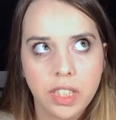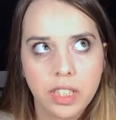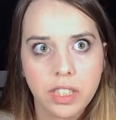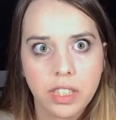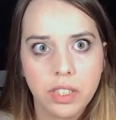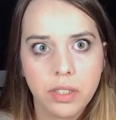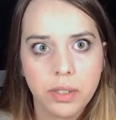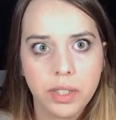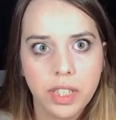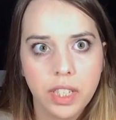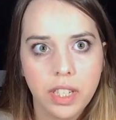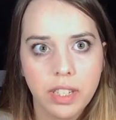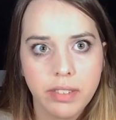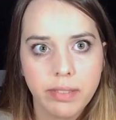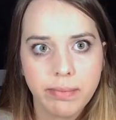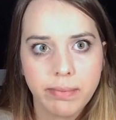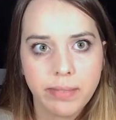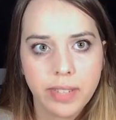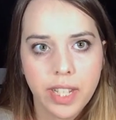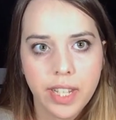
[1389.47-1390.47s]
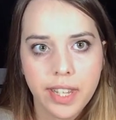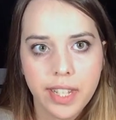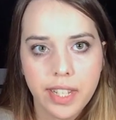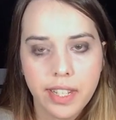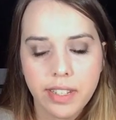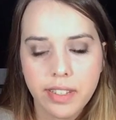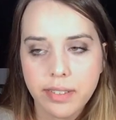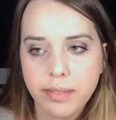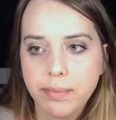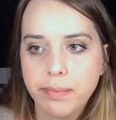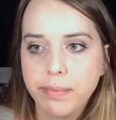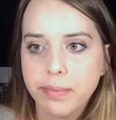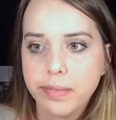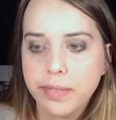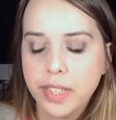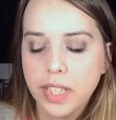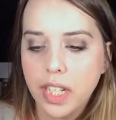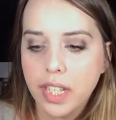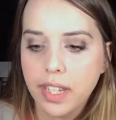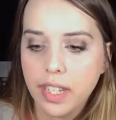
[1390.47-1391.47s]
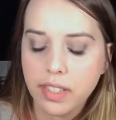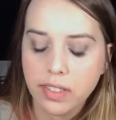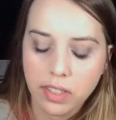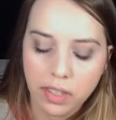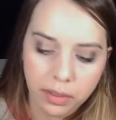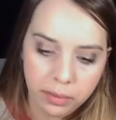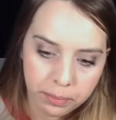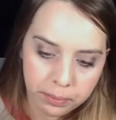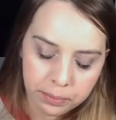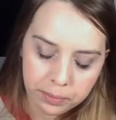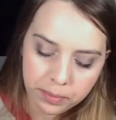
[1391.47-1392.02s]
coconut, I think so.